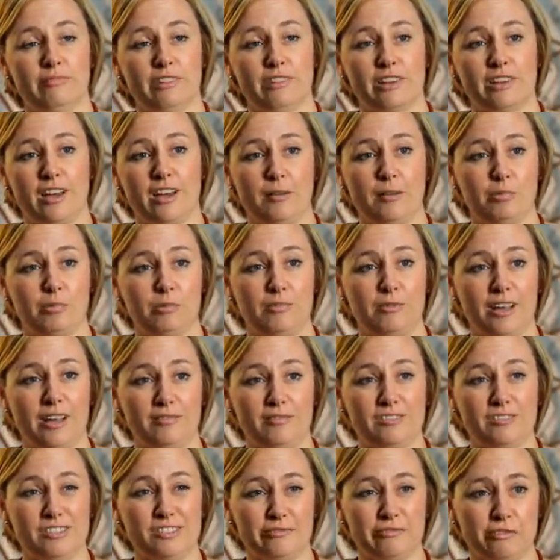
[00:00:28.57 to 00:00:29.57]
the couple
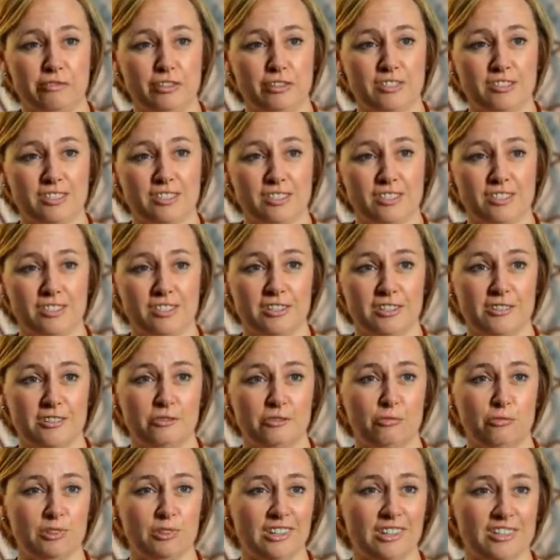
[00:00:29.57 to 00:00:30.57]
have different
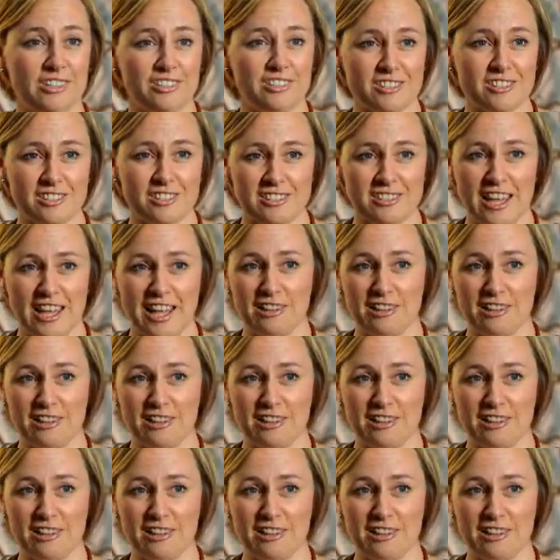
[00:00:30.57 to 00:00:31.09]
religious